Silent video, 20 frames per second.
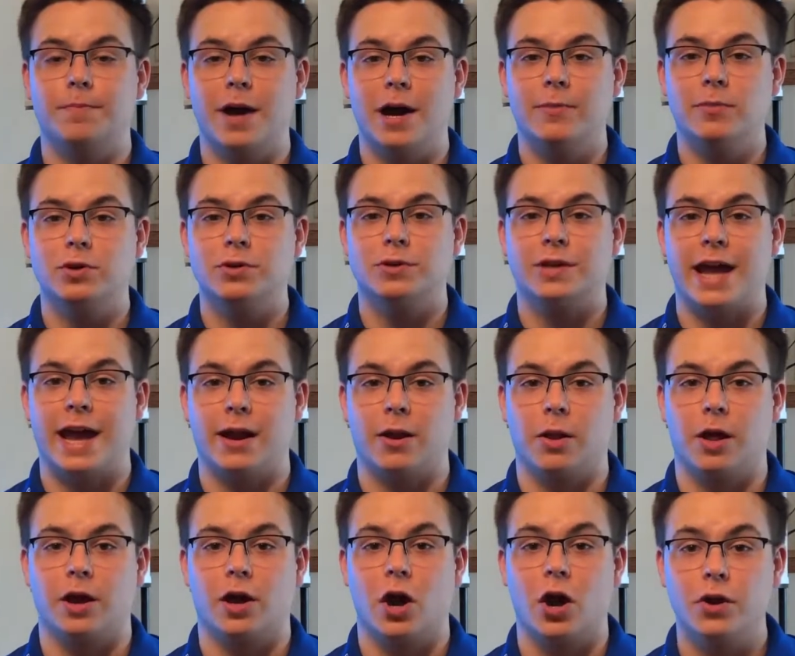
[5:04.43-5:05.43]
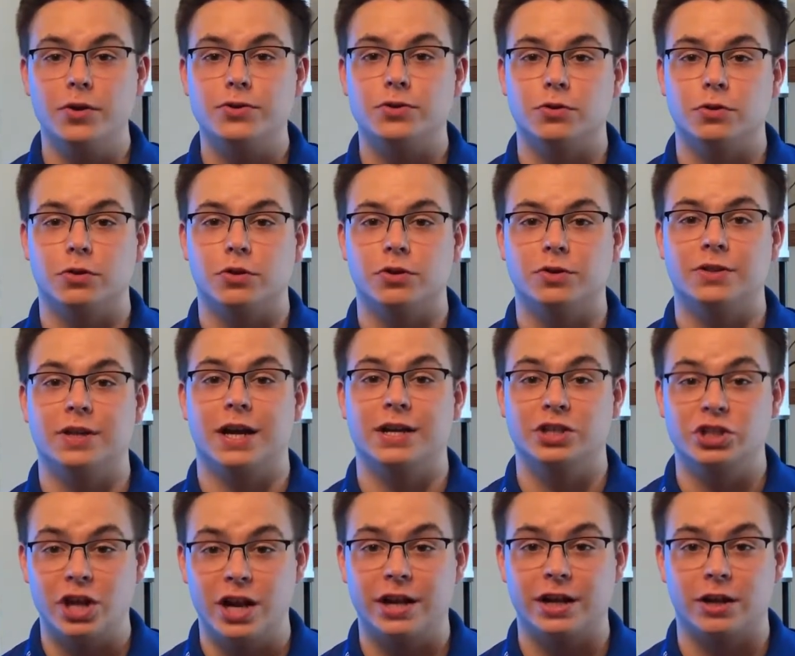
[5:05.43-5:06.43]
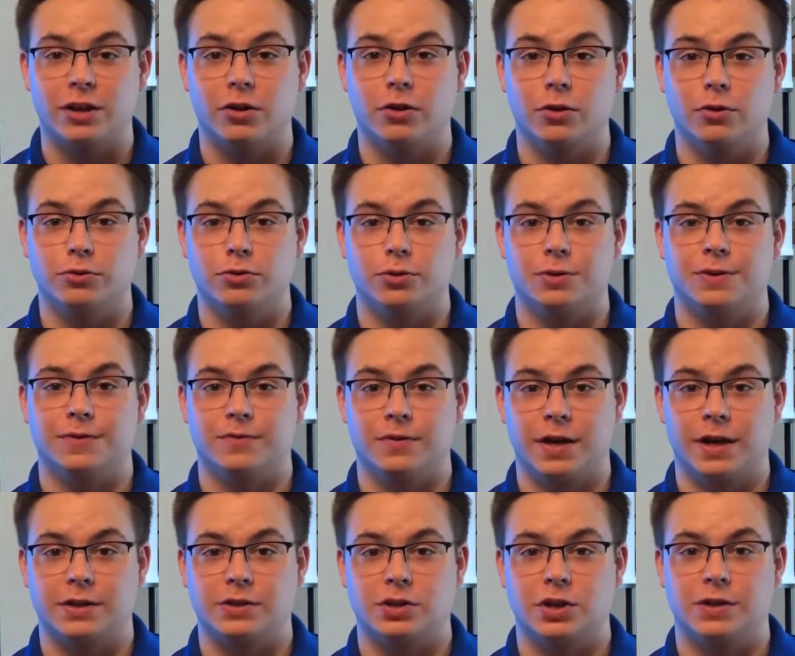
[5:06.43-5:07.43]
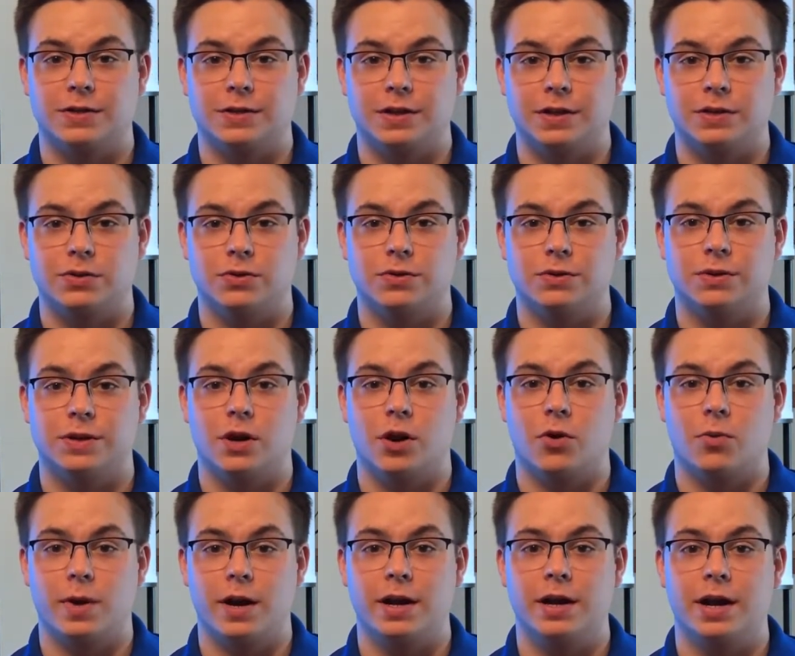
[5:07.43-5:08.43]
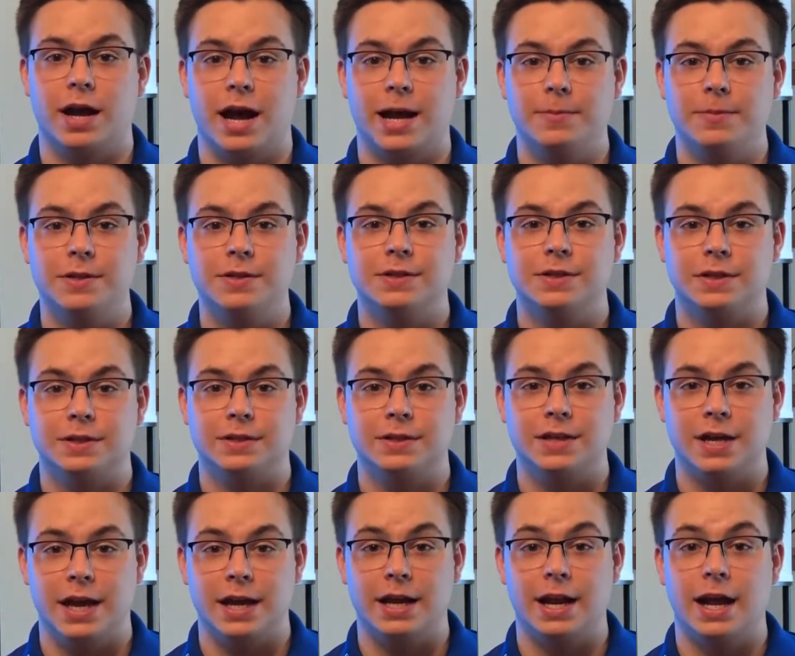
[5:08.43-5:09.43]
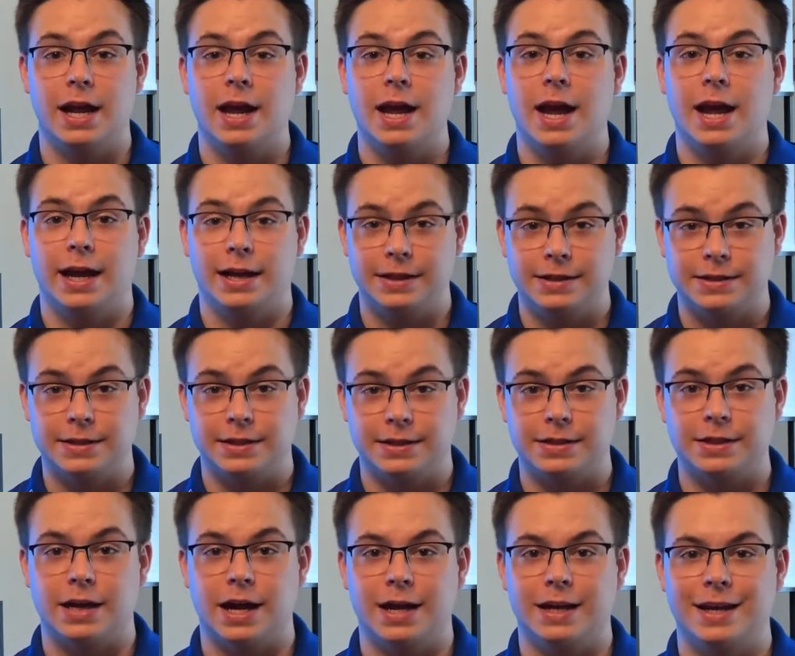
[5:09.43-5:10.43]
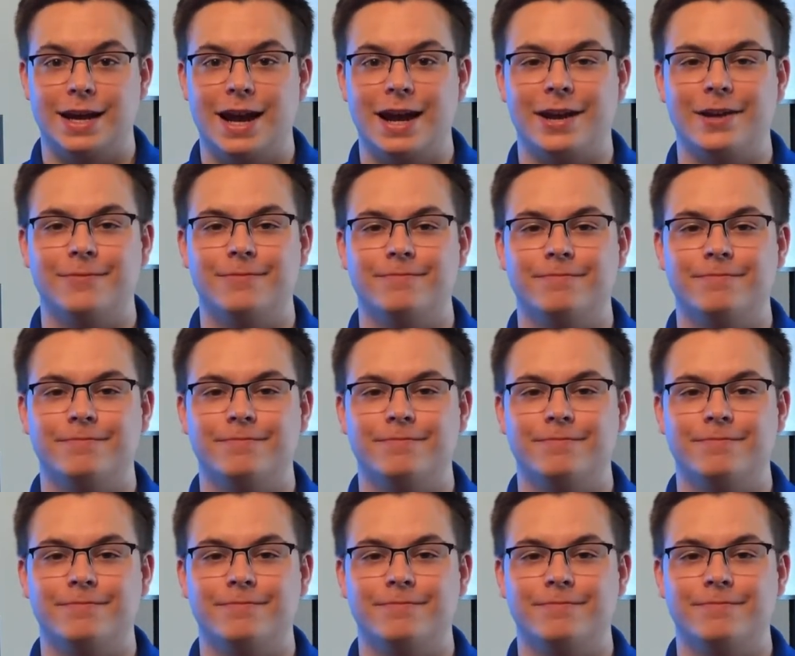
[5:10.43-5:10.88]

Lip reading: Baumer's catalog also includes hygienic enclosures of next-gen sensors that are rated IP68 and 69K.